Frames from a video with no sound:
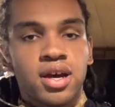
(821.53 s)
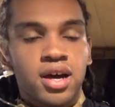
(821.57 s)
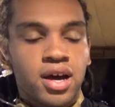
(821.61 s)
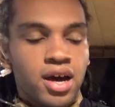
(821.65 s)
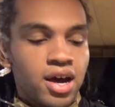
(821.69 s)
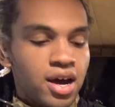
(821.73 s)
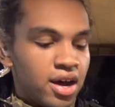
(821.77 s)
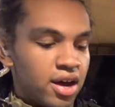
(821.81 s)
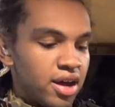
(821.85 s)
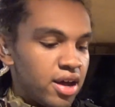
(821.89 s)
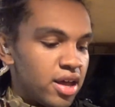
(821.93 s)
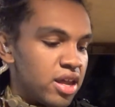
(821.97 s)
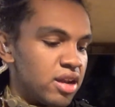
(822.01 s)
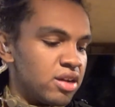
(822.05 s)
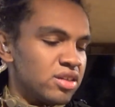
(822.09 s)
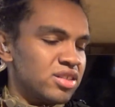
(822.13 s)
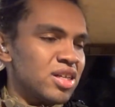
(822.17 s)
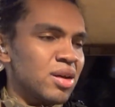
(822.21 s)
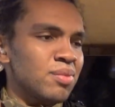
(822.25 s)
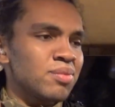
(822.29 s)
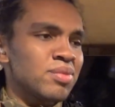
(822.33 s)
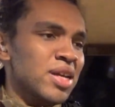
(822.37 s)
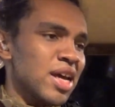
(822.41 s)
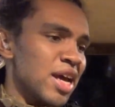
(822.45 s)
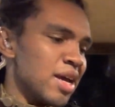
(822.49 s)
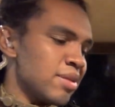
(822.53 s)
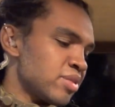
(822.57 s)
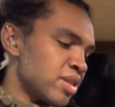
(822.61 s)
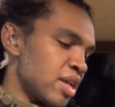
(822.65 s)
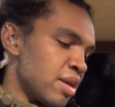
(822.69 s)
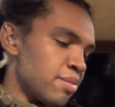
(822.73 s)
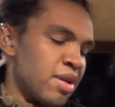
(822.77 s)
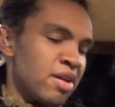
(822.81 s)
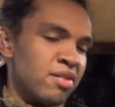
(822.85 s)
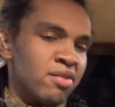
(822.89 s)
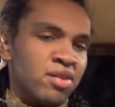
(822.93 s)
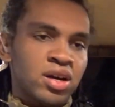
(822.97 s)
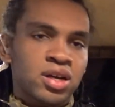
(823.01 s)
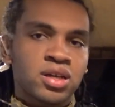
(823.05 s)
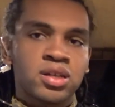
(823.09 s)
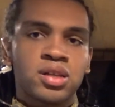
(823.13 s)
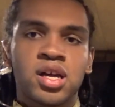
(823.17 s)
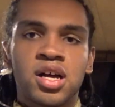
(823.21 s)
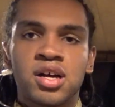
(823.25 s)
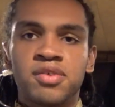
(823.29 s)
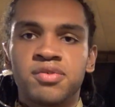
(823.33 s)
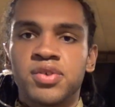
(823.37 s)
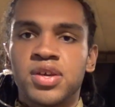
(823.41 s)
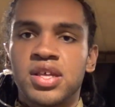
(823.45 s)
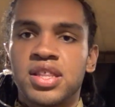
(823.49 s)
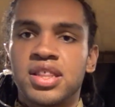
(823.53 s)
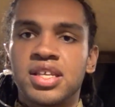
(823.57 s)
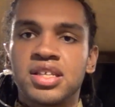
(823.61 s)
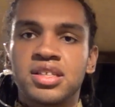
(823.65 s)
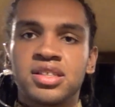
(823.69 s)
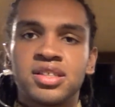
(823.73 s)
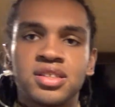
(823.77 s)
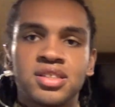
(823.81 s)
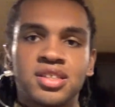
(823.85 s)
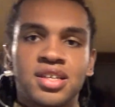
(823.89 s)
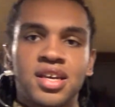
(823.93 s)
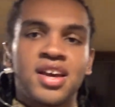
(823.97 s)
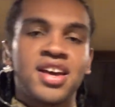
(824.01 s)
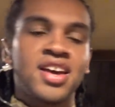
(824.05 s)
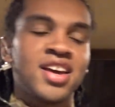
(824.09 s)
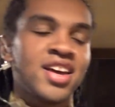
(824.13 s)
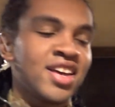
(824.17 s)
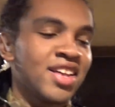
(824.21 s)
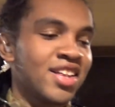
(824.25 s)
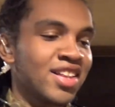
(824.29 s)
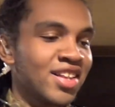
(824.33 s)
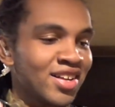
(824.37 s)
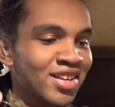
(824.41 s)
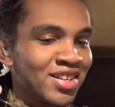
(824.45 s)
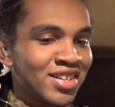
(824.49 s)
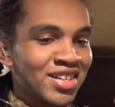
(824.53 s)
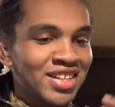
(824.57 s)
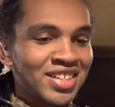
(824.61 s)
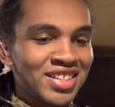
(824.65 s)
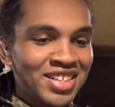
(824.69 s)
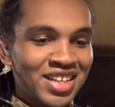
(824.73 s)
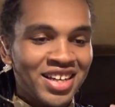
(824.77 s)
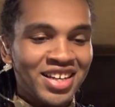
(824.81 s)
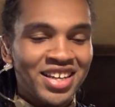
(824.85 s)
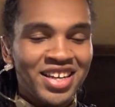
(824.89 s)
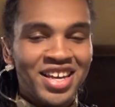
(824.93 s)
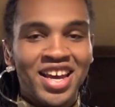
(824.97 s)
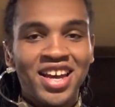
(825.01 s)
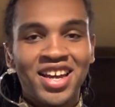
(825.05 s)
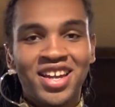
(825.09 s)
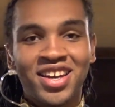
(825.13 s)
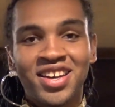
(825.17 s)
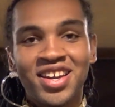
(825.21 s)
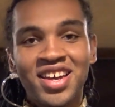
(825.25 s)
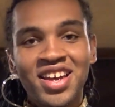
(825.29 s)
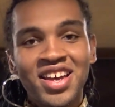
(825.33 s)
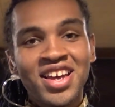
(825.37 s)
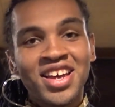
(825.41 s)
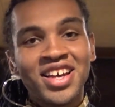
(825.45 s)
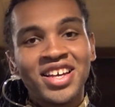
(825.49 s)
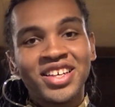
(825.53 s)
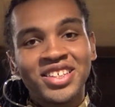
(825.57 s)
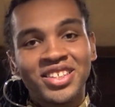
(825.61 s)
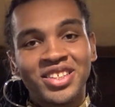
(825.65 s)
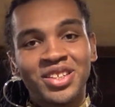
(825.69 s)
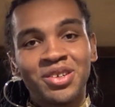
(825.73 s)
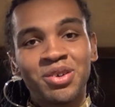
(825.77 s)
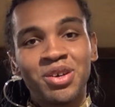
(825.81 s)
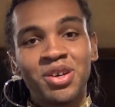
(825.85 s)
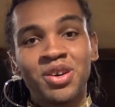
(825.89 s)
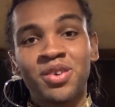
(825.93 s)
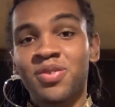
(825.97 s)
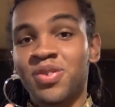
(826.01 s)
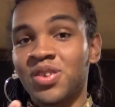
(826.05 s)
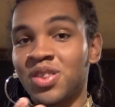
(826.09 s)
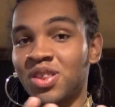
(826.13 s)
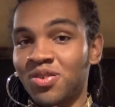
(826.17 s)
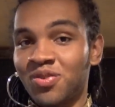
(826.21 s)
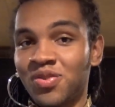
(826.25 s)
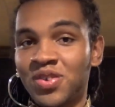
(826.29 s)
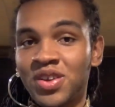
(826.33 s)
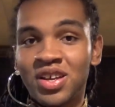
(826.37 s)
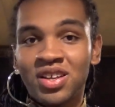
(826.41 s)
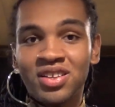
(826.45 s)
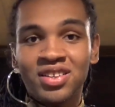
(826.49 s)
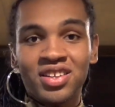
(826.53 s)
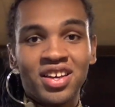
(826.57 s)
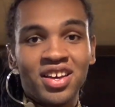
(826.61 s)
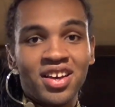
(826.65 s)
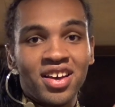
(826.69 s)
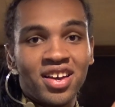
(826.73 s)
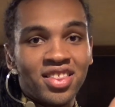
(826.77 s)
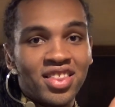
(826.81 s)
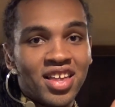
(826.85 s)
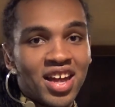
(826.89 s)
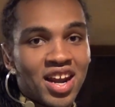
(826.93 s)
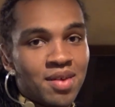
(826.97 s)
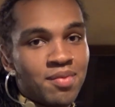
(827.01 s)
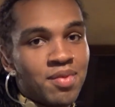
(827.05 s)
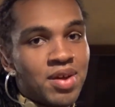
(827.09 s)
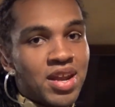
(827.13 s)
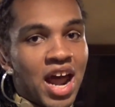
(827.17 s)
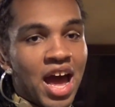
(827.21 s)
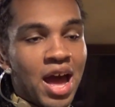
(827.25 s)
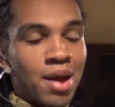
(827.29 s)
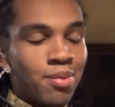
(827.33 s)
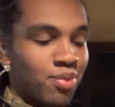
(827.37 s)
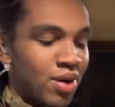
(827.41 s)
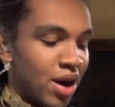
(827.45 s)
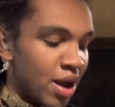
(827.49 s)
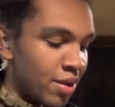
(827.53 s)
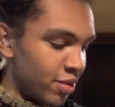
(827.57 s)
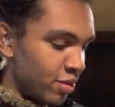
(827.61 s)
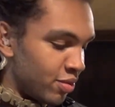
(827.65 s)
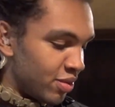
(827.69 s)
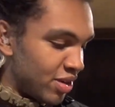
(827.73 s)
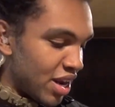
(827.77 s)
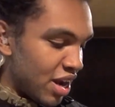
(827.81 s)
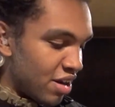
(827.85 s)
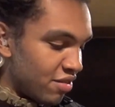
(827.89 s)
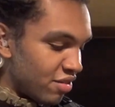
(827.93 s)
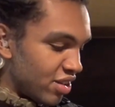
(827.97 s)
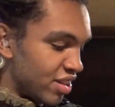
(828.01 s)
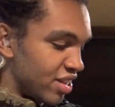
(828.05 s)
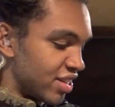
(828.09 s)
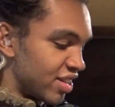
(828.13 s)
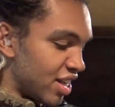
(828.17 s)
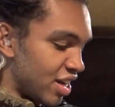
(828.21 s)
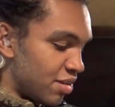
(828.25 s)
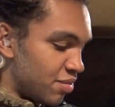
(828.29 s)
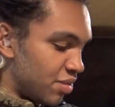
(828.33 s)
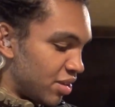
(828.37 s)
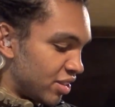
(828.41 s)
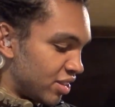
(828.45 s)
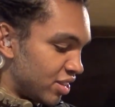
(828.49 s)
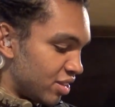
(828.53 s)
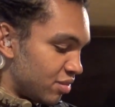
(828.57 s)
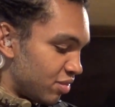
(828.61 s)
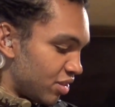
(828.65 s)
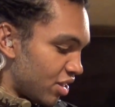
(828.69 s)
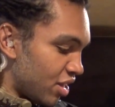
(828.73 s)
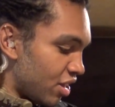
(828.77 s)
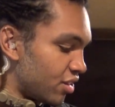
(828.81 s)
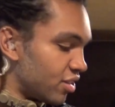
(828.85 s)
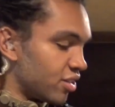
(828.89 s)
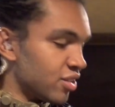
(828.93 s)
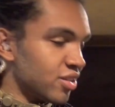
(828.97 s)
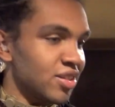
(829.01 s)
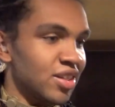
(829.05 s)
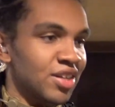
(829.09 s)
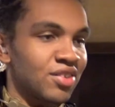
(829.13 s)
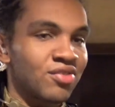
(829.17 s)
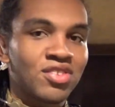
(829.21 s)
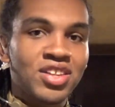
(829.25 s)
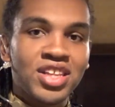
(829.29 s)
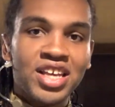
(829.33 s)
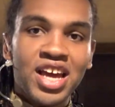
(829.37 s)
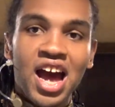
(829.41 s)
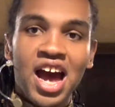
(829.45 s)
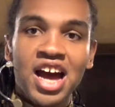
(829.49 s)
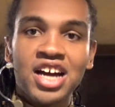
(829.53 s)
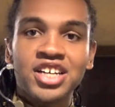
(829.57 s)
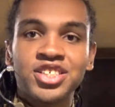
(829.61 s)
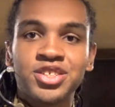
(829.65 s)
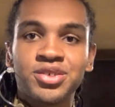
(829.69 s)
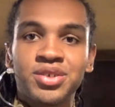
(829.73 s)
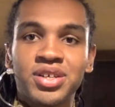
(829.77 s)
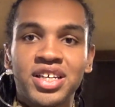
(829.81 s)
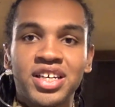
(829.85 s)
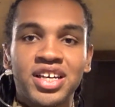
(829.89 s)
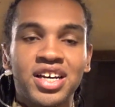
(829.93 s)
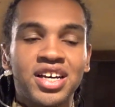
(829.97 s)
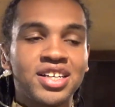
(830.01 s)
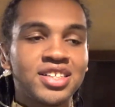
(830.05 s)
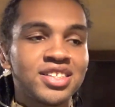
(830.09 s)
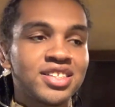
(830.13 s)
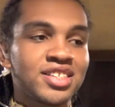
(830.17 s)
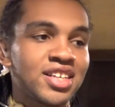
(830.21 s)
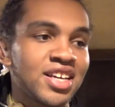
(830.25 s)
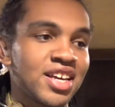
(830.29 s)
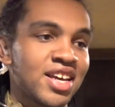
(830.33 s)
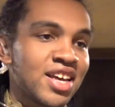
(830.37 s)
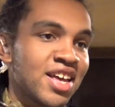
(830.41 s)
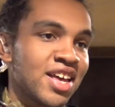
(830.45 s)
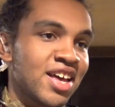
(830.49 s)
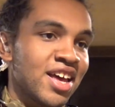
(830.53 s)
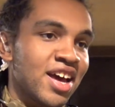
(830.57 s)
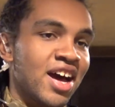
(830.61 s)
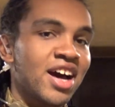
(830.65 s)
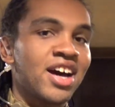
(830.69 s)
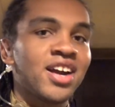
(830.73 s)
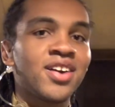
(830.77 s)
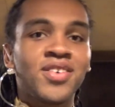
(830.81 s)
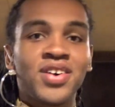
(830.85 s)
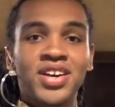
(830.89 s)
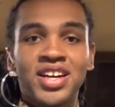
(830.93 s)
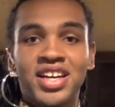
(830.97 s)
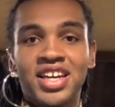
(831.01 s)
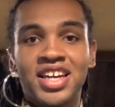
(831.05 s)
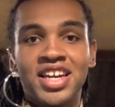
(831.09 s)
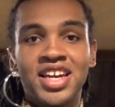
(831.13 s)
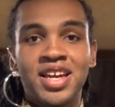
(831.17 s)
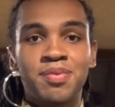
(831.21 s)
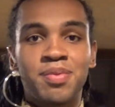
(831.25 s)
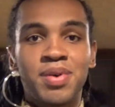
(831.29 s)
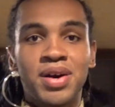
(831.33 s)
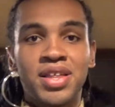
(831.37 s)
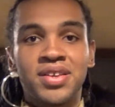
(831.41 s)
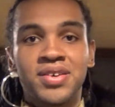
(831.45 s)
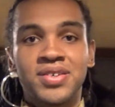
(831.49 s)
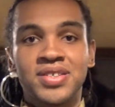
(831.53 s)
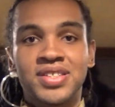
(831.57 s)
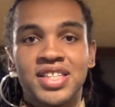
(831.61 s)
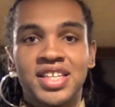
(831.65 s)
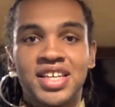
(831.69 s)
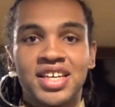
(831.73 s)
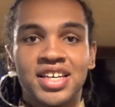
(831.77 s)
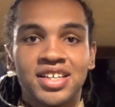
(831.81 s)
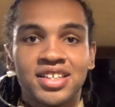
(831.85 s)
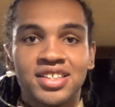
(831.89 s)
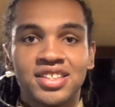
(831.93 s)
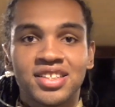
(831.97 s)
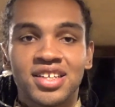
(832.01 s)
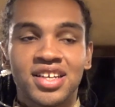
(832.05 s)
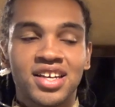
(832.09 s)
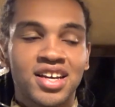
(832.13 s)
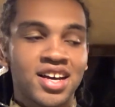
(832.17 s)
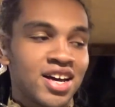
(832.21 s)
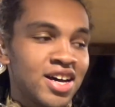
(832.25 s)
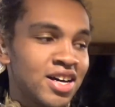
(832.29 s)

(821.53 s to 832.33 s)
And sometimes I may run a glove, and this is again suited for the field that I'm in. I probably would not run this at a Milsim with all those like really hot shooting guns. I don't want to get hit by those things.